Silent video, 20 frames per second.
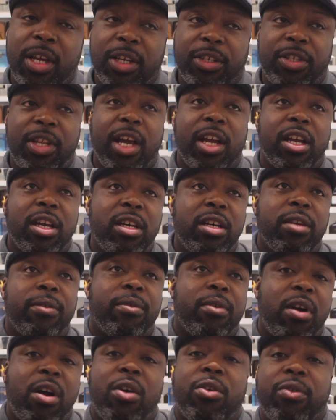it's not good
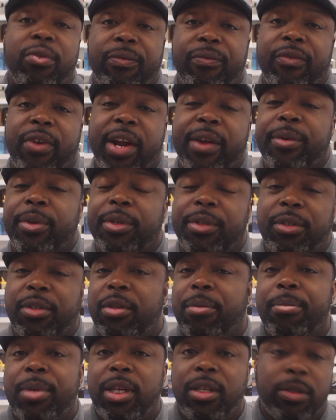for all fragrances
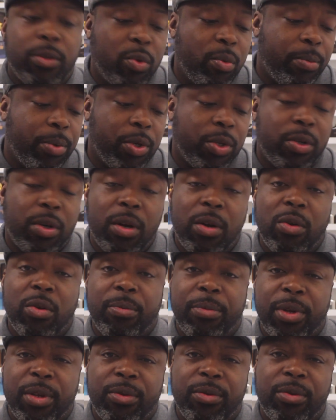to be super
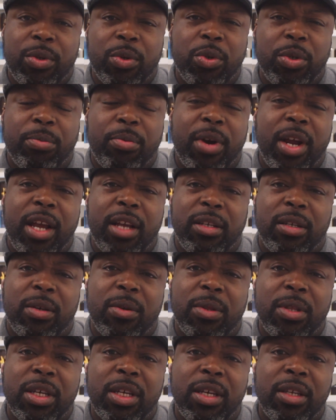strong. But 2 sprays
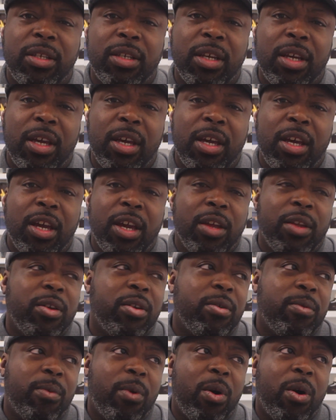on this,
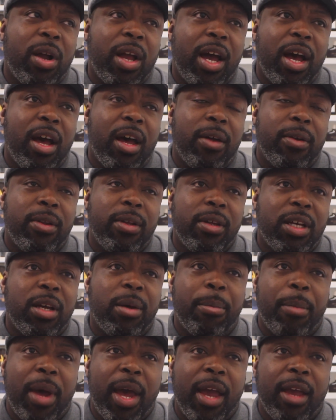you can walk out,
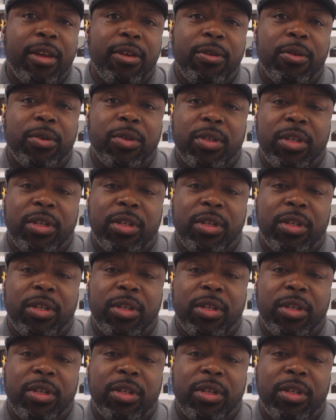come back, you'll